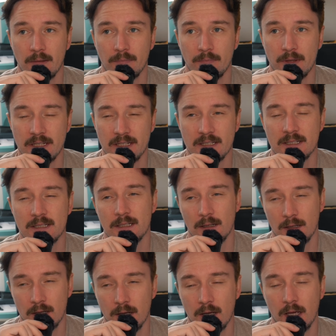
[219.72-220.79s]
this is
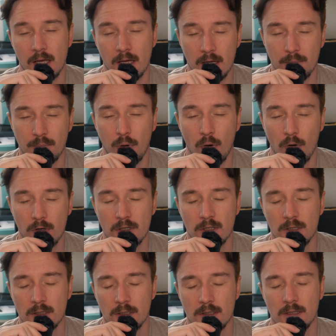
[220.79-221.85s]

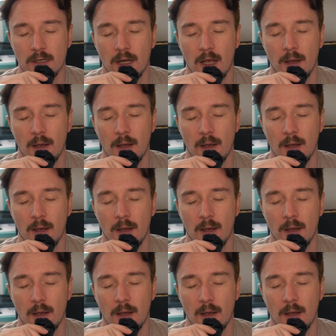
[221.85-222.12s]
important,